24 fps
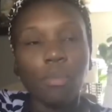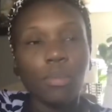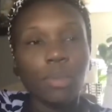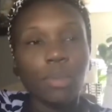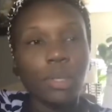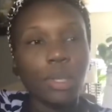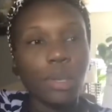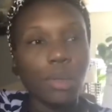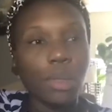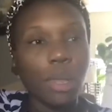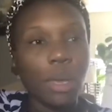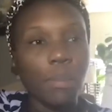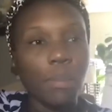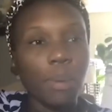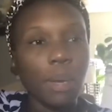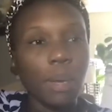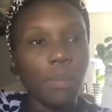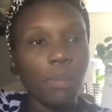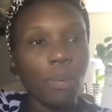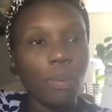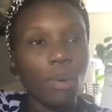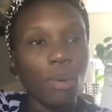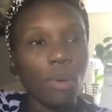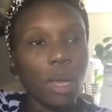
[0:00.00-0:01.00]
so that
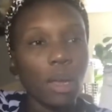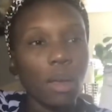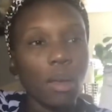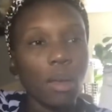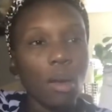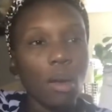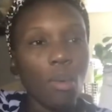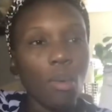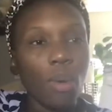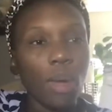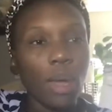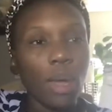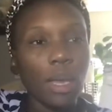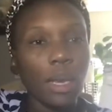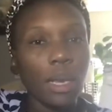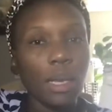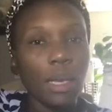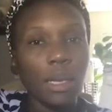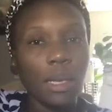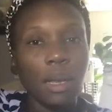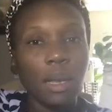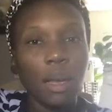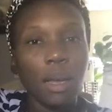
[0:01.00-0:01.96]
people can go in